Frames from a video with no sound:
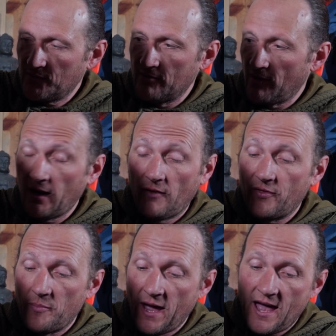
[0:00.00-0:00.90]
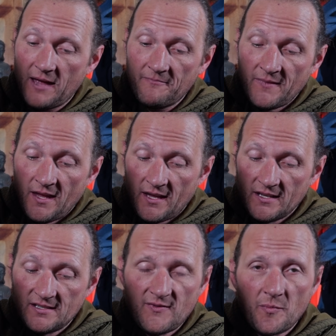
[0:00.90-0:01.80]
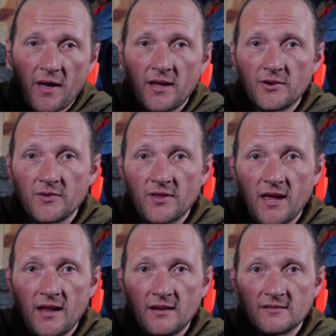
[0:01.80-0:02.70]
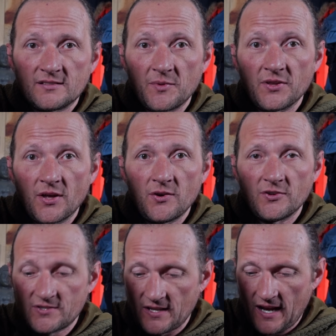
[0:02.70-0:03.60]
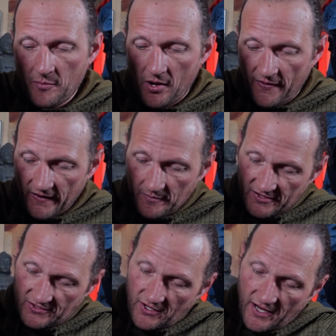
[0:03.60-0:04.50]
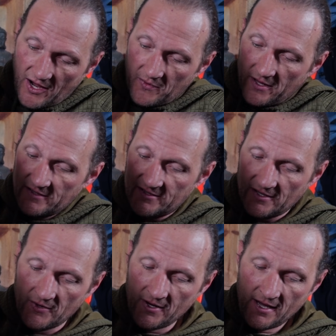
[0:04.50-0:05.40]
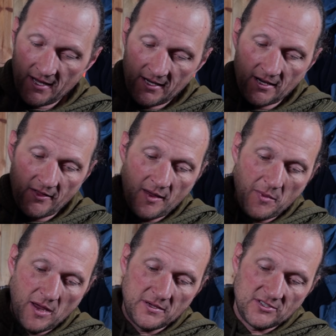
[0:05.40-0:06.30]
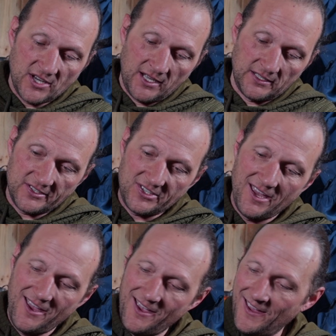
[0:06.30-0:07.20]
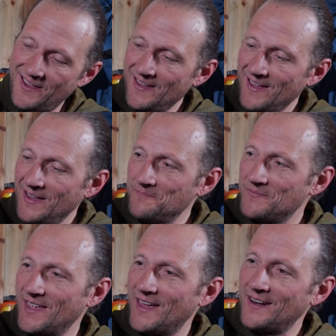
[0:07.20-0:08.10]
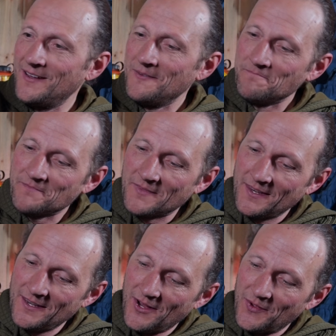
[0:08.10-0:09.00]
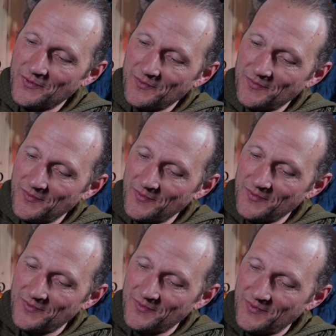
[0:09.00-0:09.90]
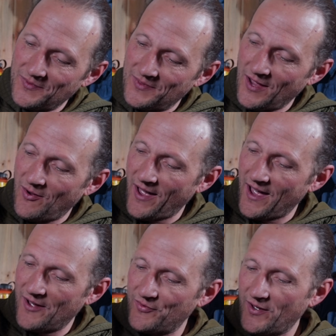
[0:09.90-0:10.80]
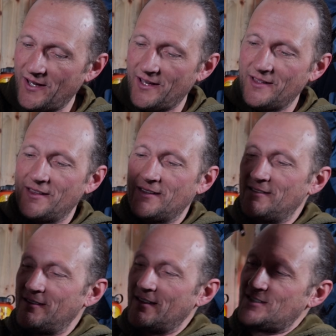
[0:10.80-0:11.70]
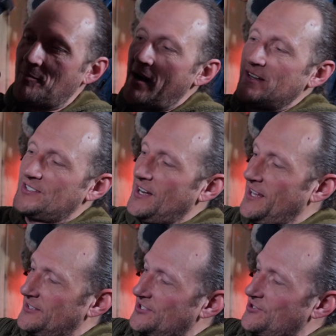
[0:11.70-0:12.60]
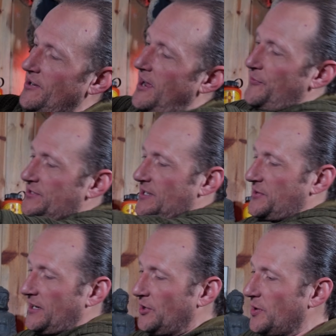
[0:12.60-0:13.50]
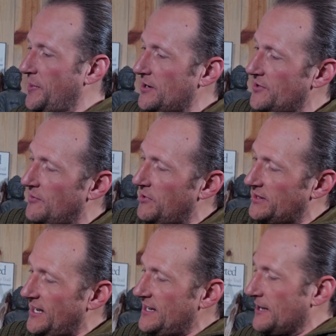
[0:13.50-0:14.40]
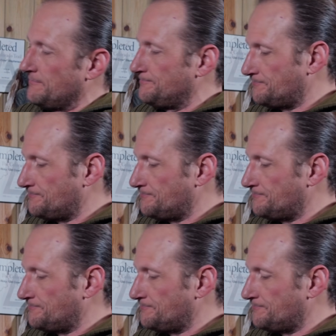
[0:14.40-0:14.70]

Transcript: one right off the bat is even better than some of those that I bought them to start out with. So, you know, they may be jealous that, you know, they'll have that somebody's going to get to start off with something a little better than what they did